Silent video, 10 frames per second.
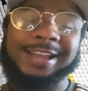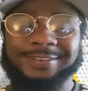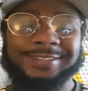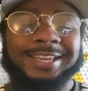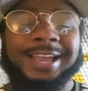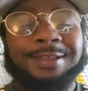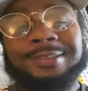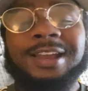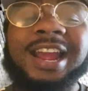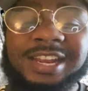now.
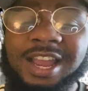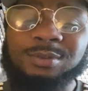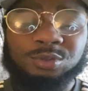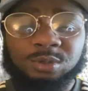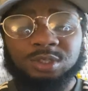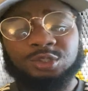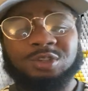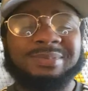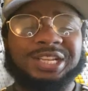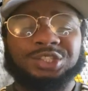And right now, I'm talking to
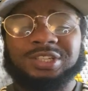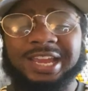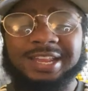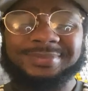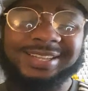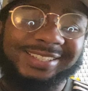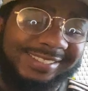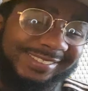you, Manchester United, man.